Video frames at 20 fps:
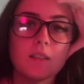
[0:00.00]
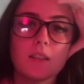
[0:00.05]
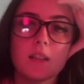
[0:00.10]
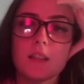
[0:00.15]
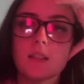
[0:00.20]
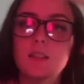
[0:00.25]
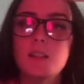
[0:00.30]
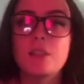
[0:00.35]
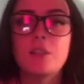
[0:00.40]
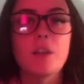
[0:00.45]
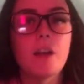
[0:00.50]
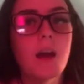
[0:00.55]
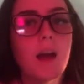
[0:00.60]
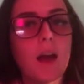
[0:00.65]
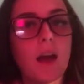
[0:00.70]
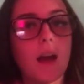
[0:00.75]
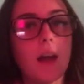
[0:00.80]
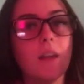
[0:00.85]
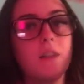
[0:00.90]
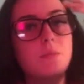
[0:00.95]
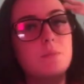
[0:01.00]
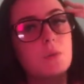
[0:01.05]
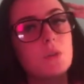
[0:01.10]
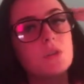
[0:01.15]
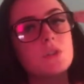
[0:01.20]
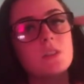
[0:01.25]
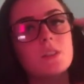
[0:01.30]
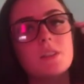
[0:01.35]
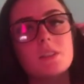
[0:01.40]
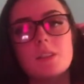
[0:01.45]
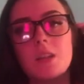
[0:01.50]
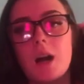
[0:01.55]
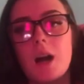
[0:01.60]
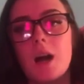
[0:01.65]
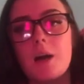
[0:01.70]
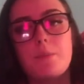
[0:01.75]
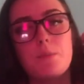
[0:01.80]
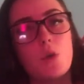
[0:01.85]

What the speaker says: it's in your head most of the time.